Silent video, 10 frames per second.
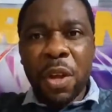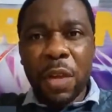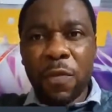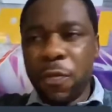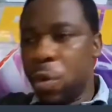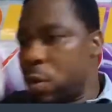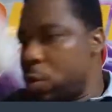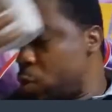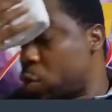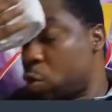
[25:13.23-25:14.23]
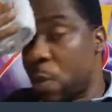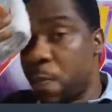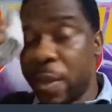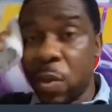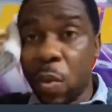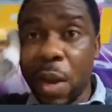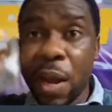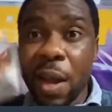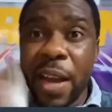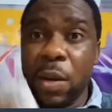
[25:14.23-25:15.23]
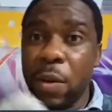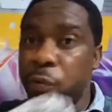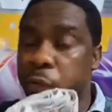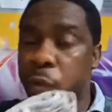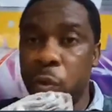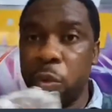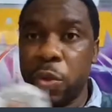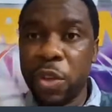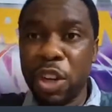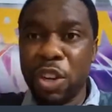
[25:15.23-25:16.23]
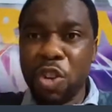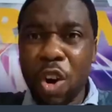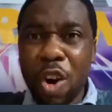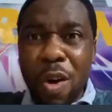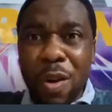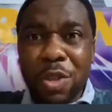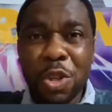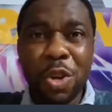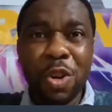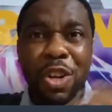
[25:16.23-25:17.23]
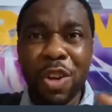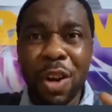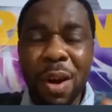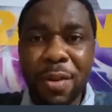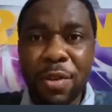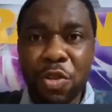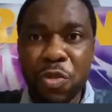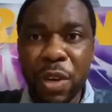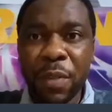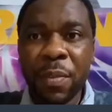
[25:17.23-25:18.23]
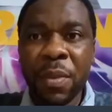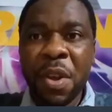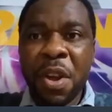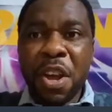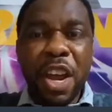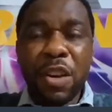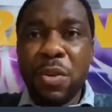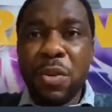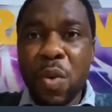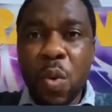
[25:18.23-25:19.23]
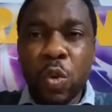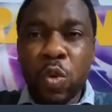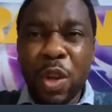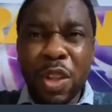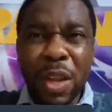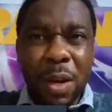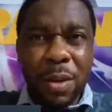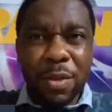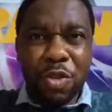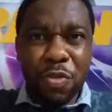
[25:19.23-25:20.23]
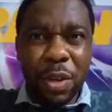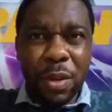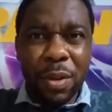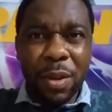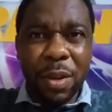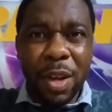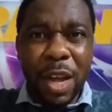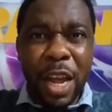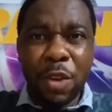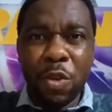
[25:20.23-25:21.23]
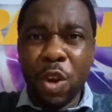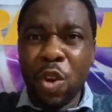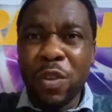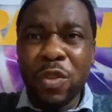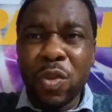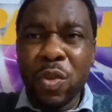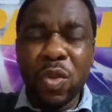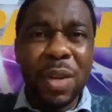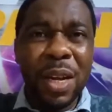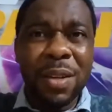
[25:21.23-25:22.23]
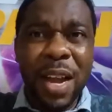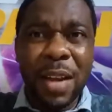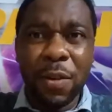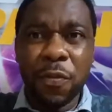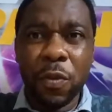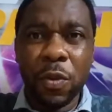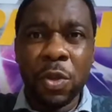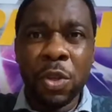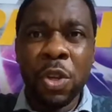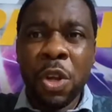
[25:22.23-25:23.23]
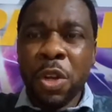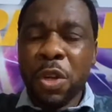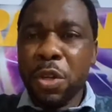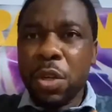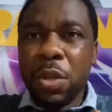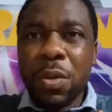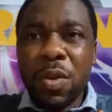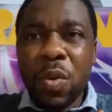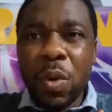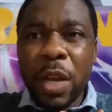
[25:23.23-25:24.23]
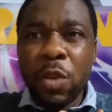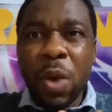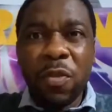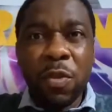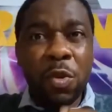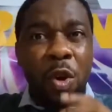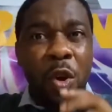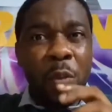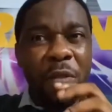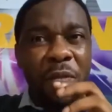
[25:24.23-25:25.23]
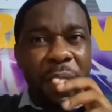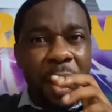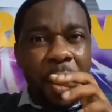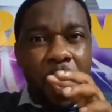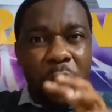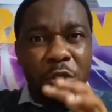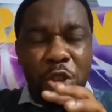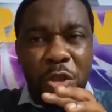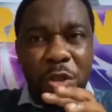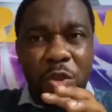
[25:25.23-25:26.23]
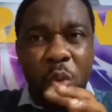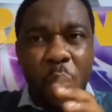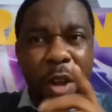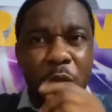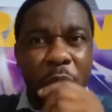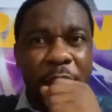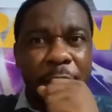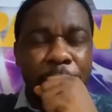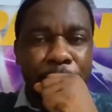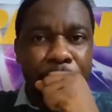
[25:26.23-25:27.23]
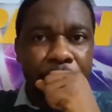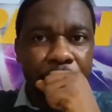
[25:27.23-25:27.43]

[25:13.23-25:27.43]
If you're used to a particular kind of food in your culture or in your country, and you go to another country, and you're not used to that kind of food, do you know that you have to, you're going to be very conscious when you're eating?